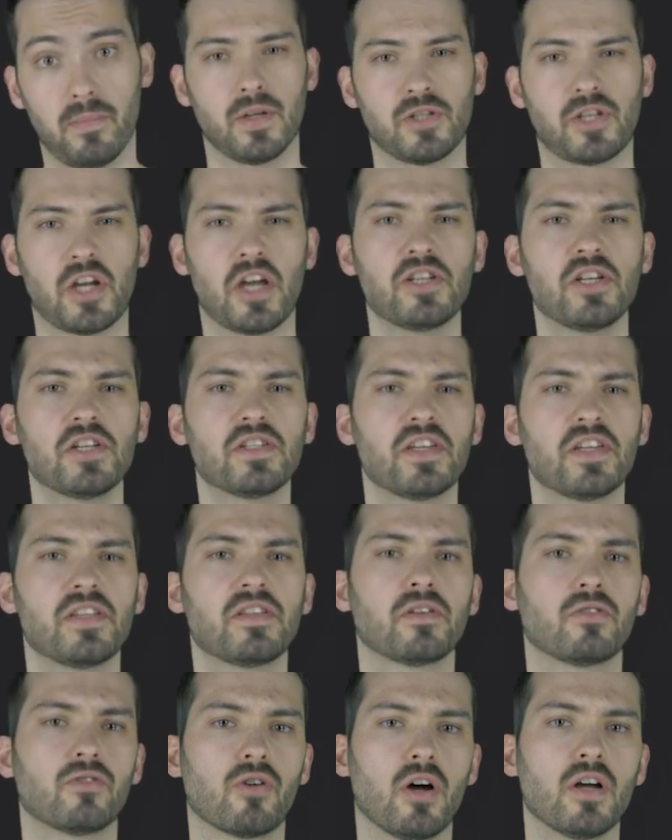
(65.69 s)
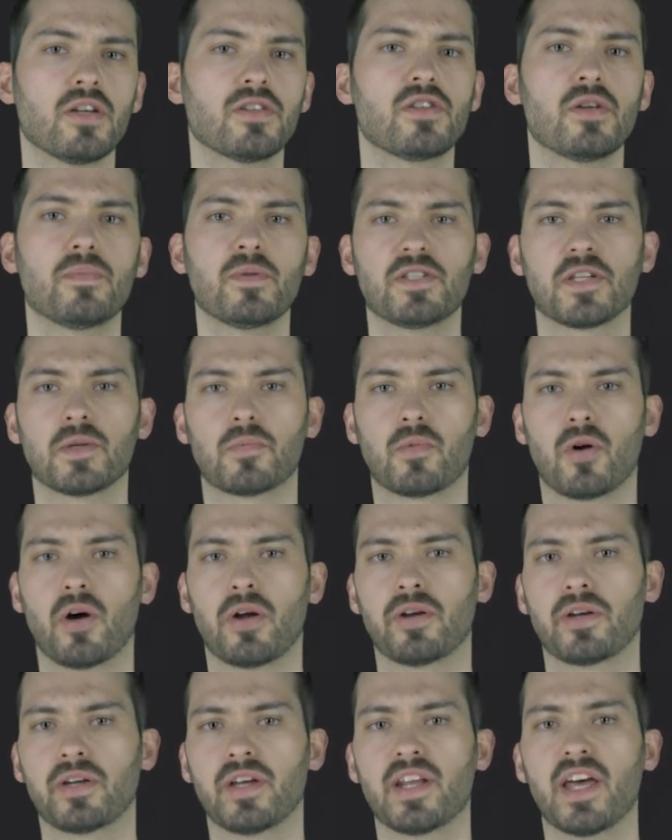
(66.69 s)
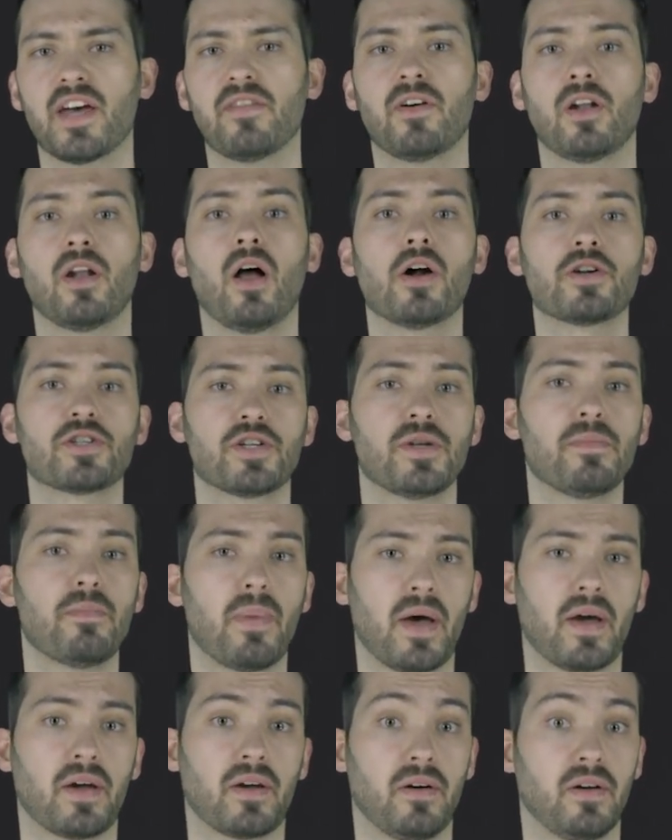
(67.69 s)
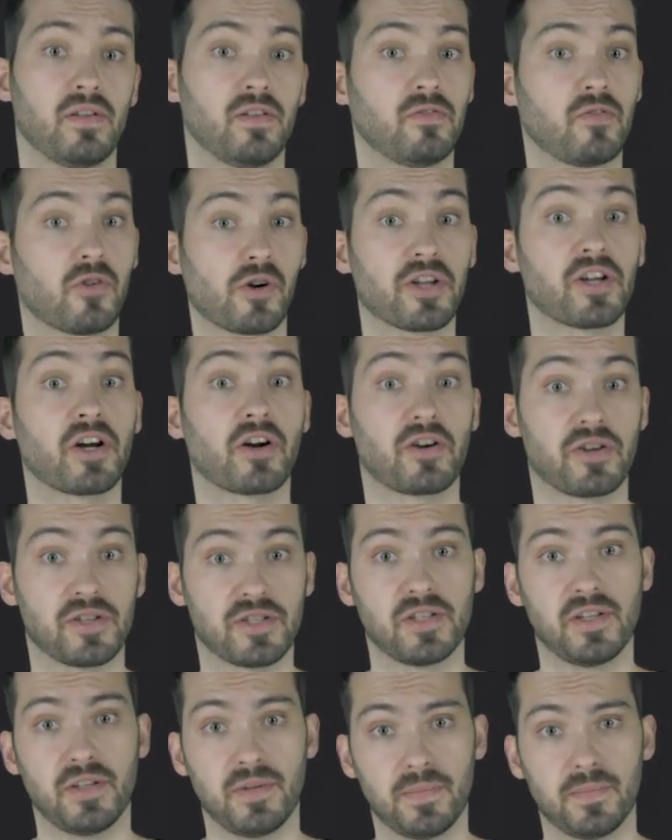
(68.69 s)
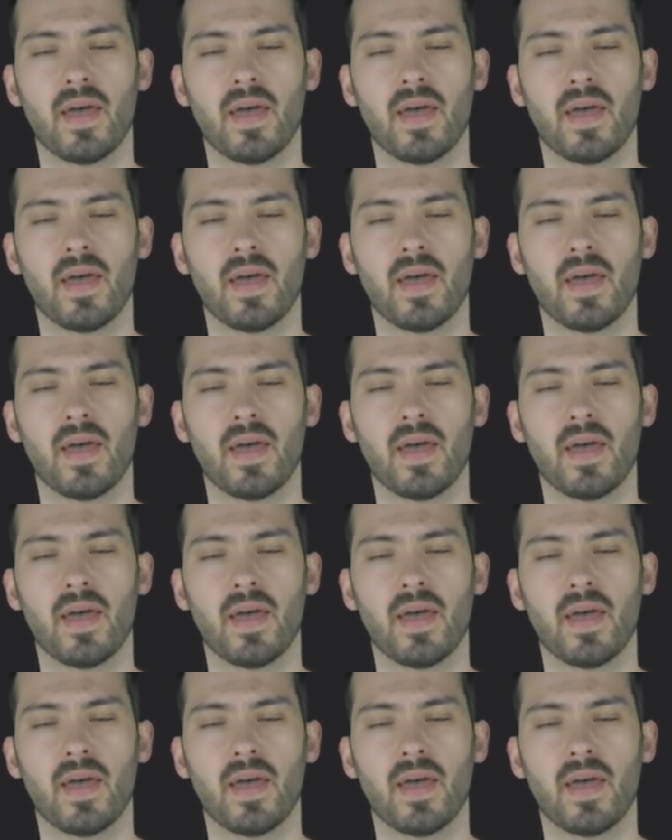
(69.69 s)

Changes in the gross domestic product can have a large impact on the foreign currency.